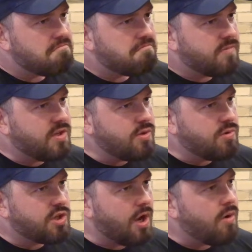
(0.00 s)
did you
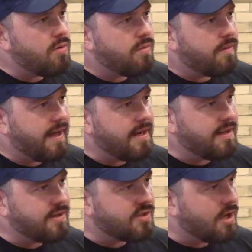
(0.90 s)
show
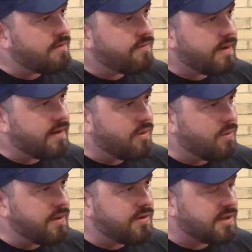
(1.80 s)
any concern for it?
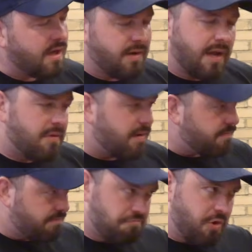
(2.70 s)
Or were you just like, okay,
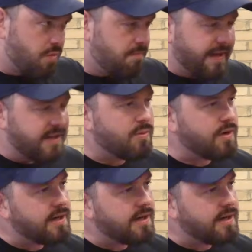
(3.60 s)
well, cool, that is what it